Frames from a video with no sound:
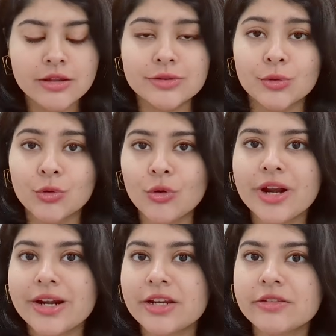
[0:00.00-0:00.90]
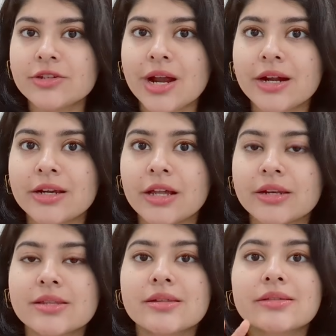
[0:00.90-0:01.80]
So go ahead and start
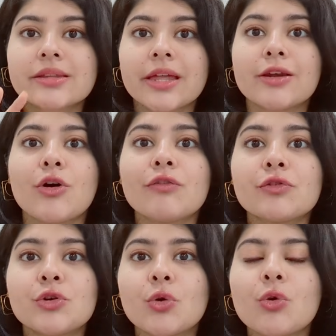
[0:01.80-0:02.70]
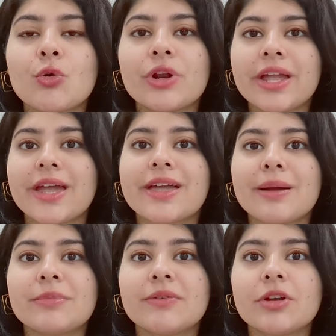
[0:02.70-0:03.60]
learning the skill of no-code AI
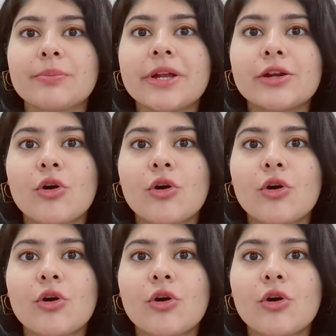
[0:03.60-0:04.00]
app development,